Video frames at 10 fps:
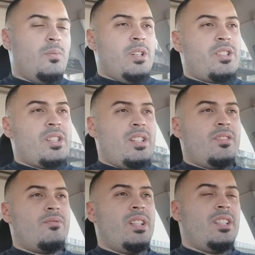which
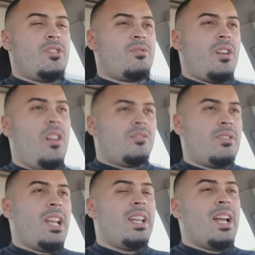is really strong
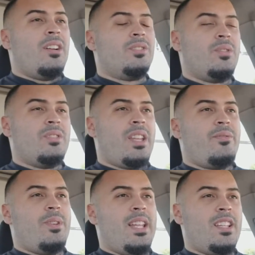right now. So
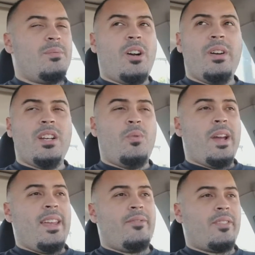if we end up going
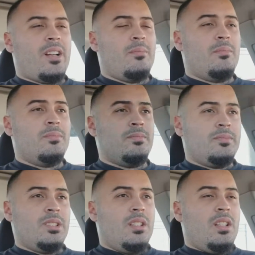away from
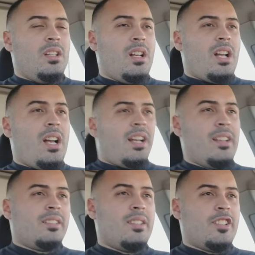
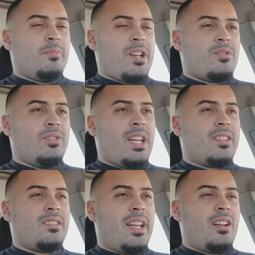the special
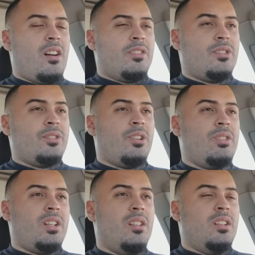decks like Hondo
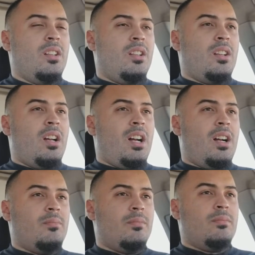Yoda
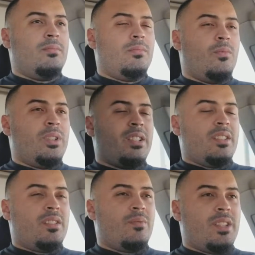with
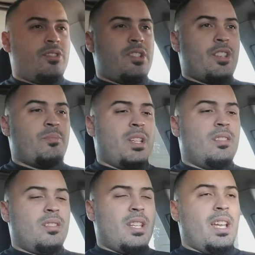adjustment,
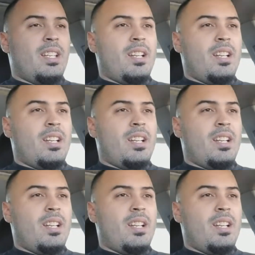then